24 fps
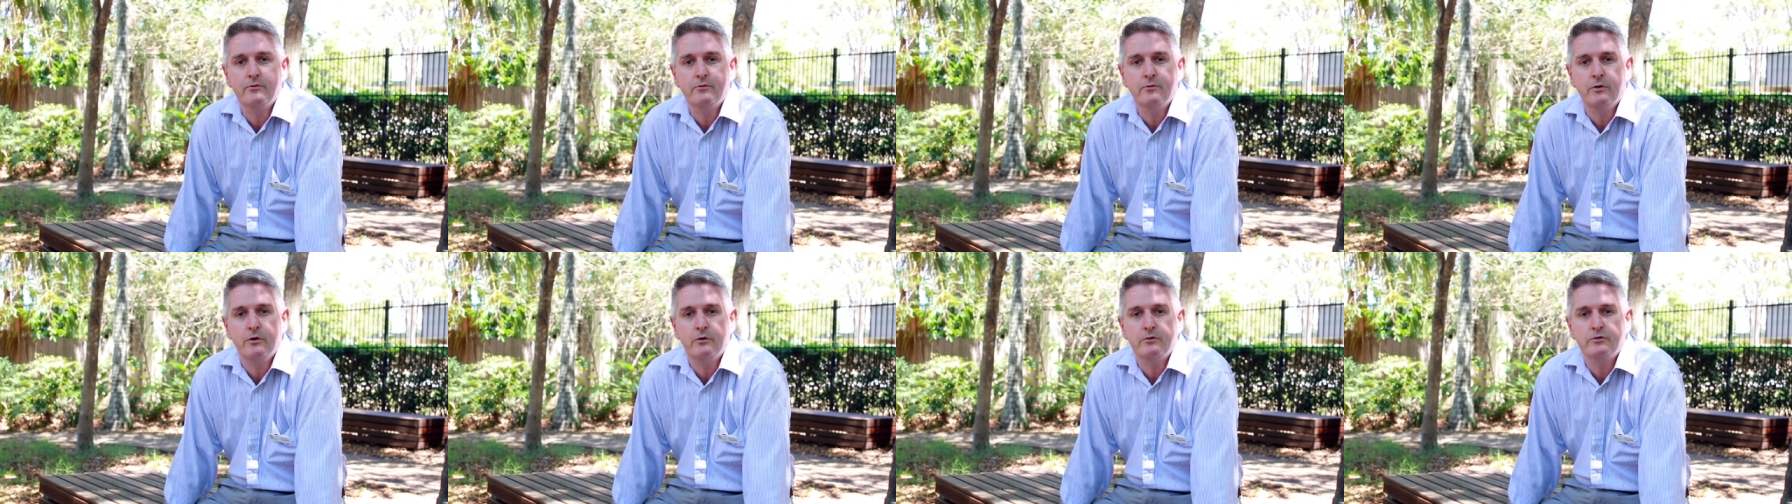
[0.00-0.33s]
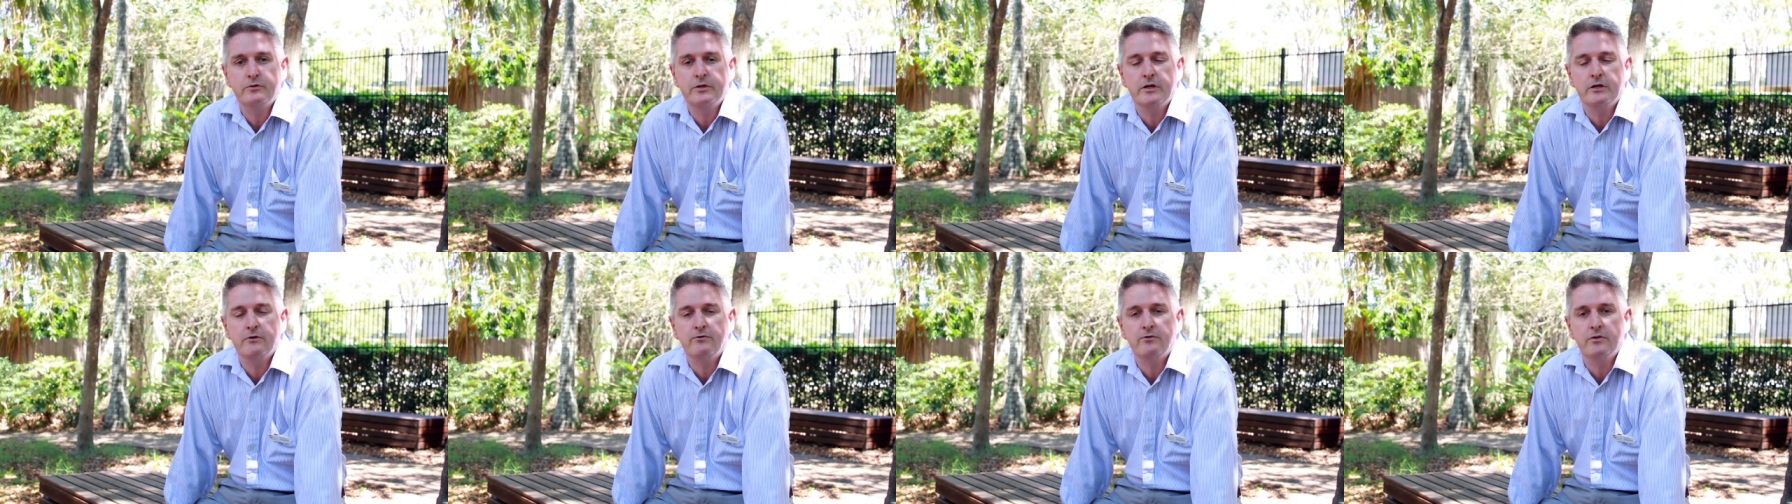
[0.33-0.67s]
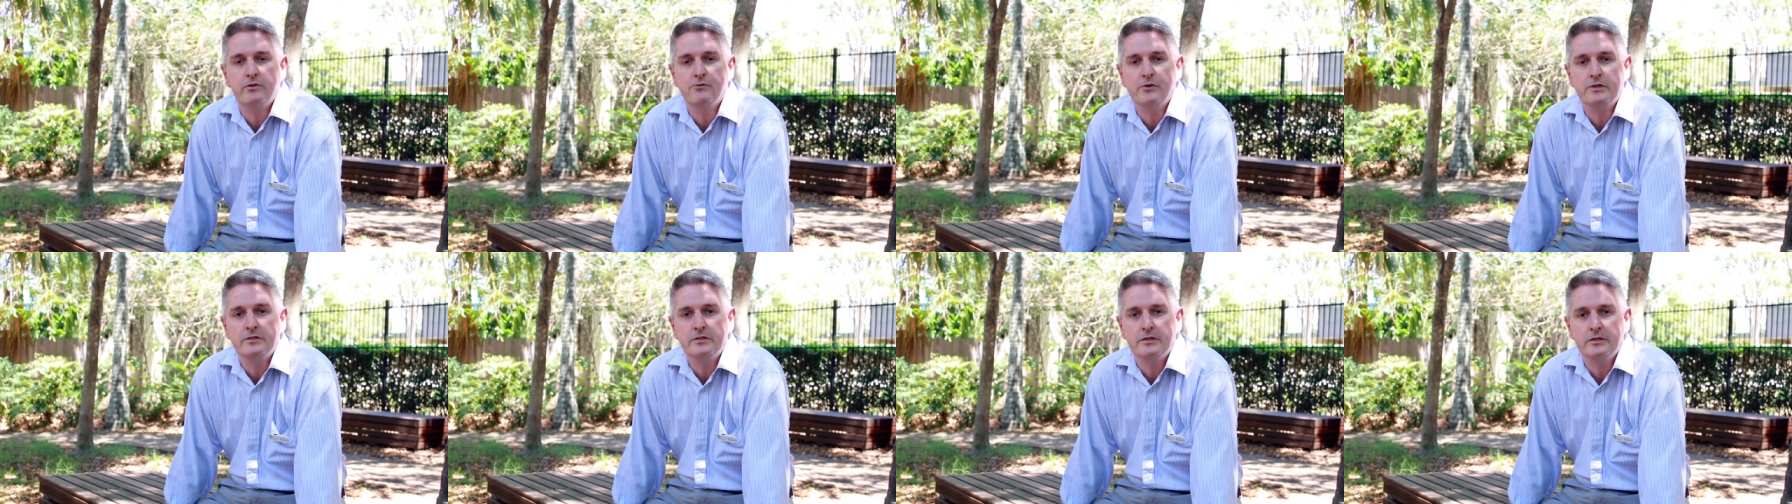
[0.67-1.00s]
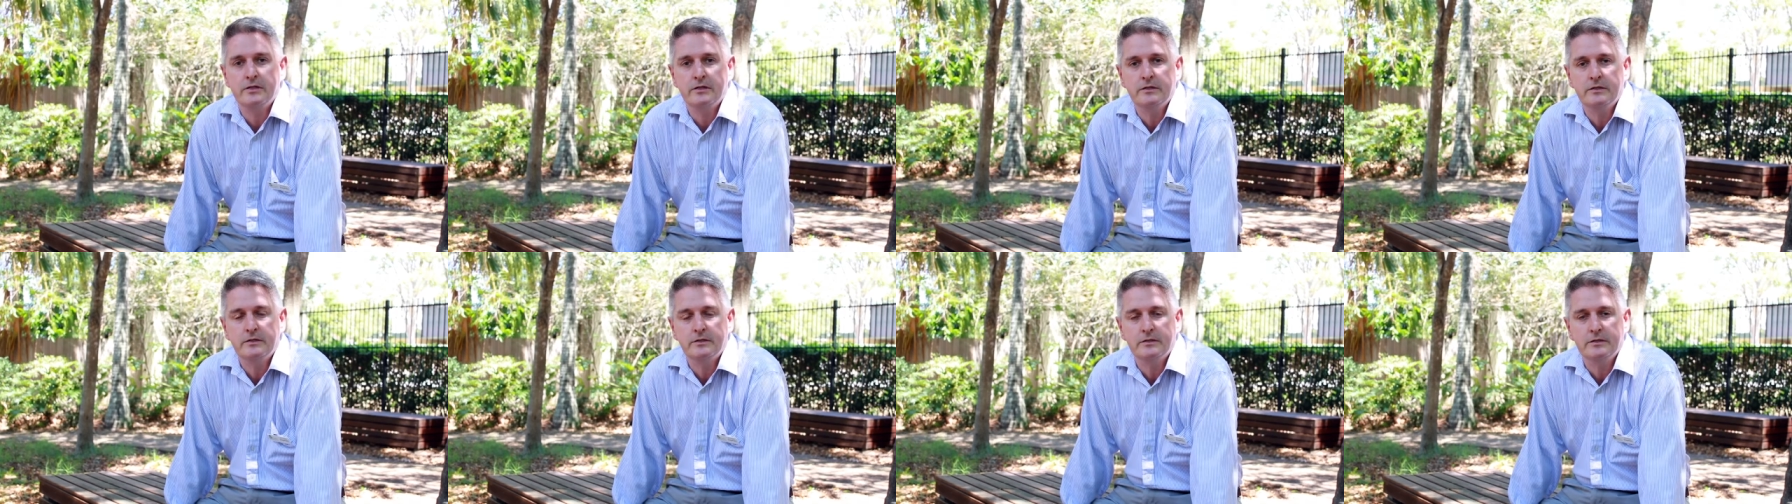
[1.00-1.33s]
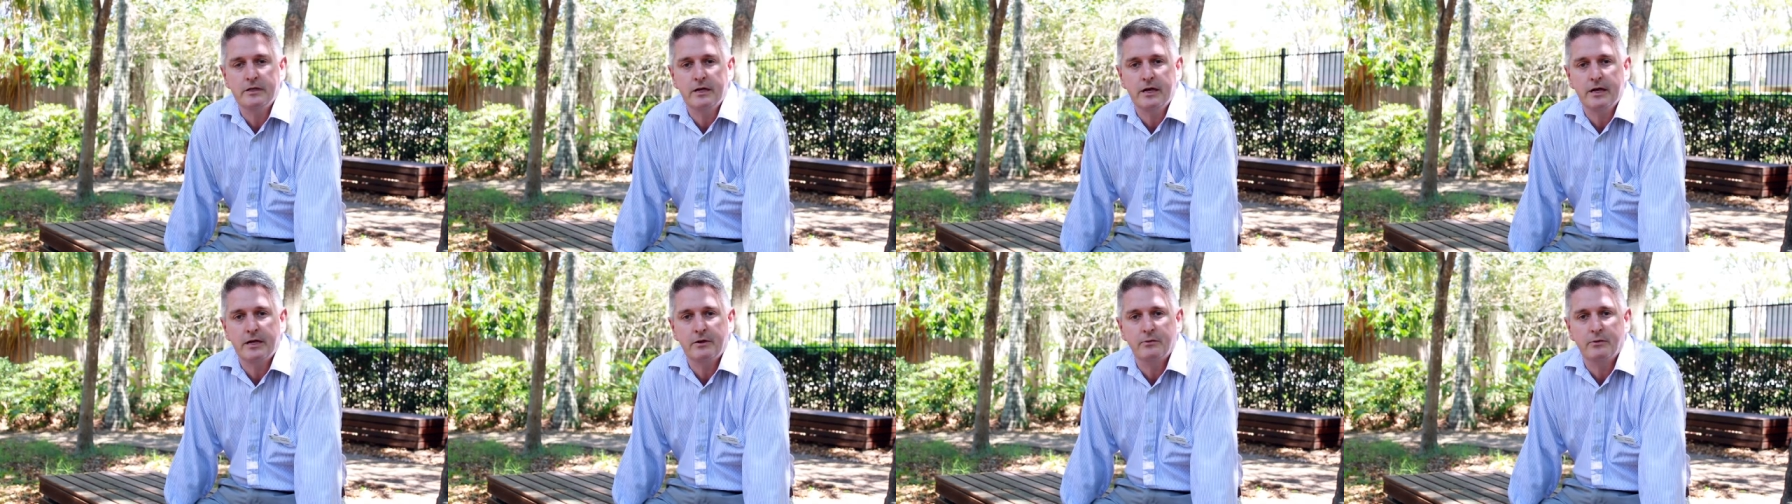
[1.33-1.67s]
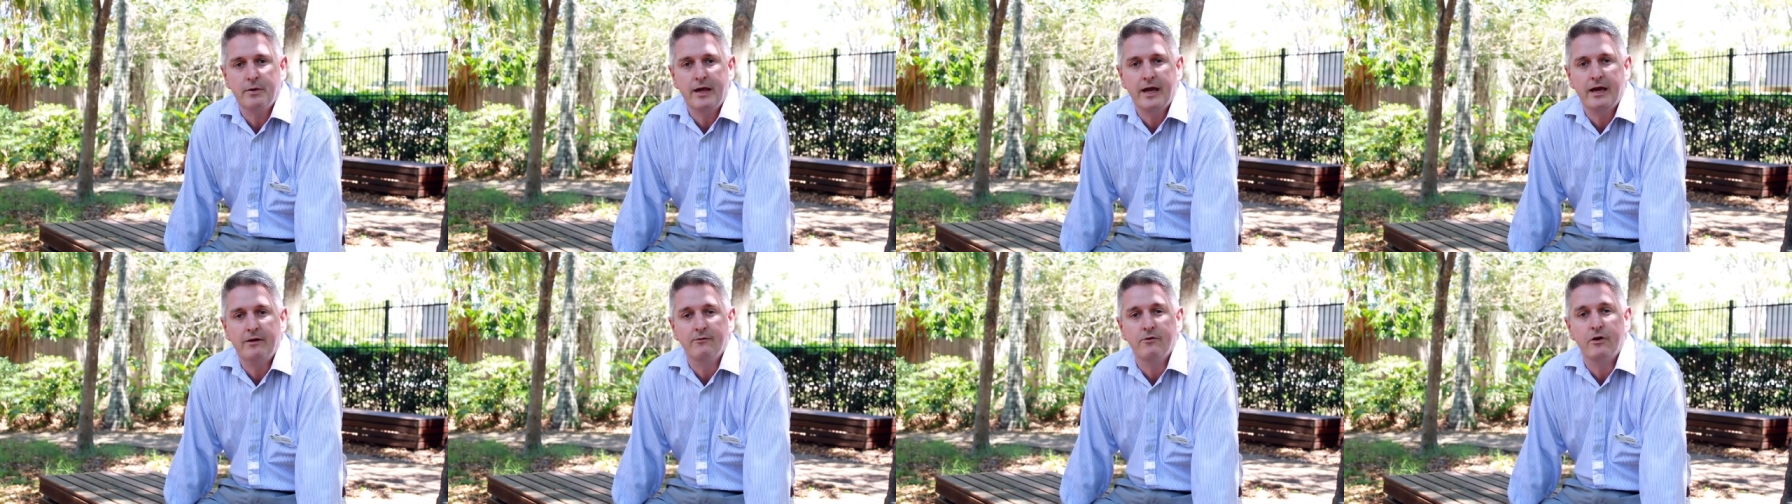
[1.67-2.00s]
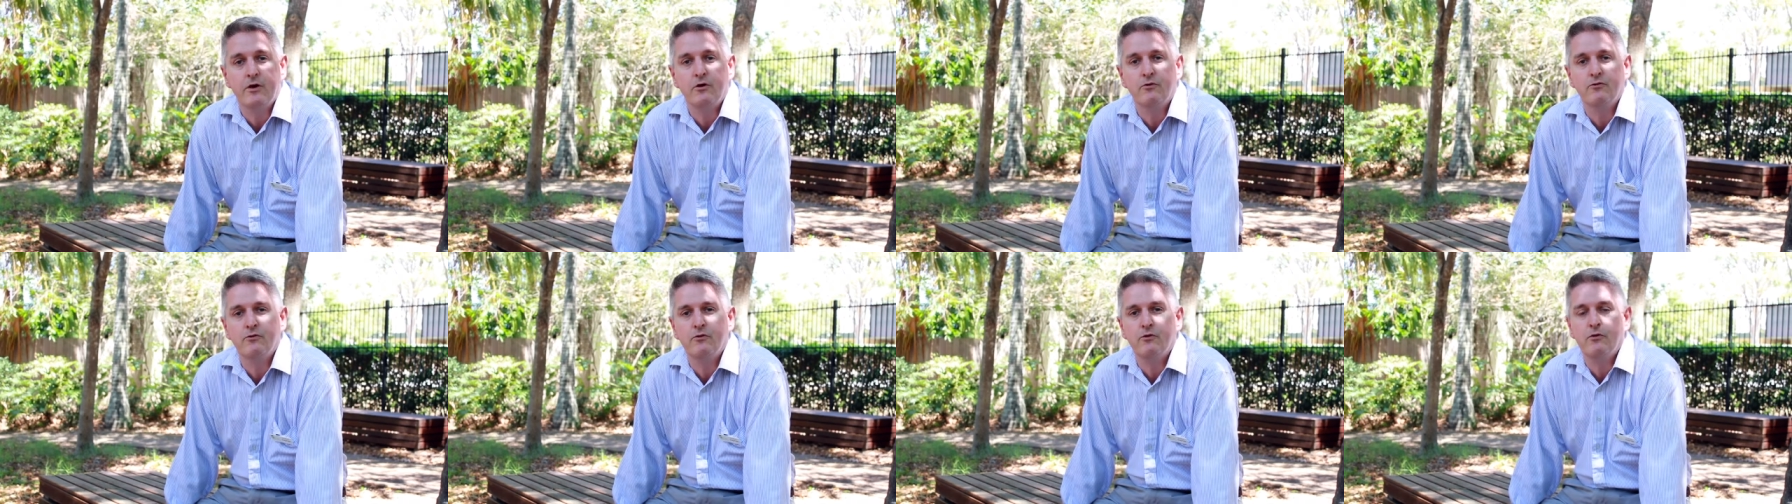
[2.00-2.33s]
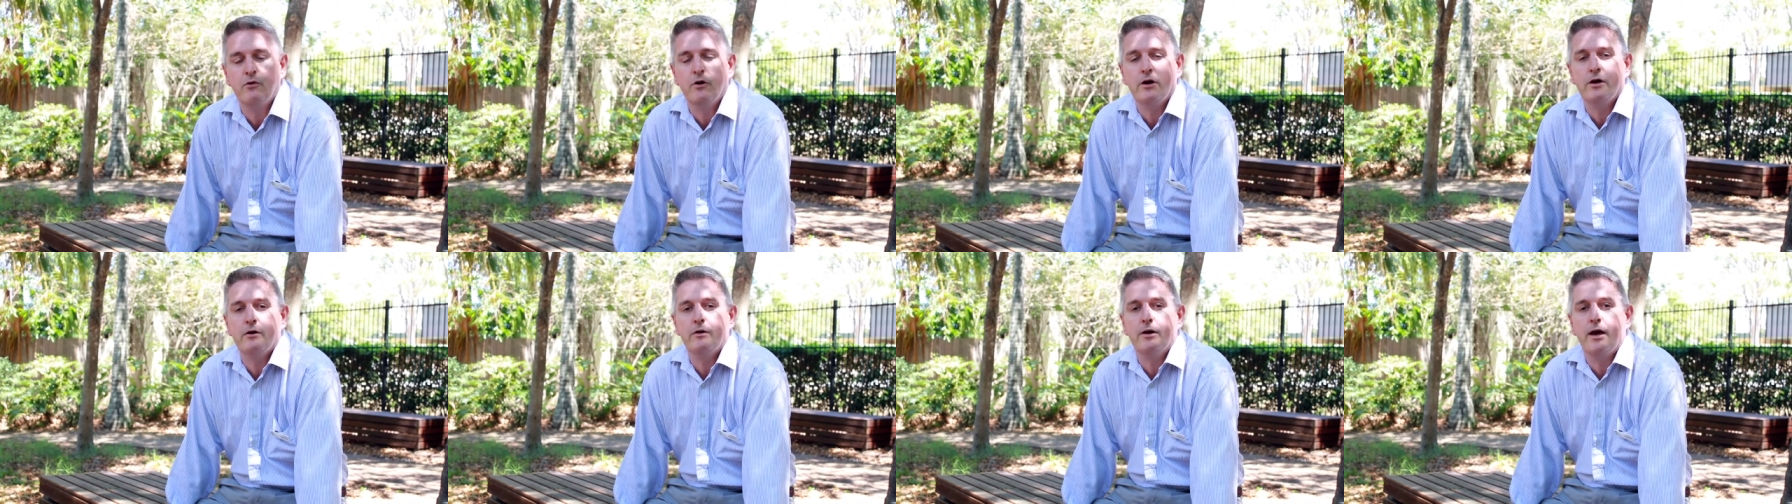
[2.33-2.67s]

Rochedale for the residents and we have over uh,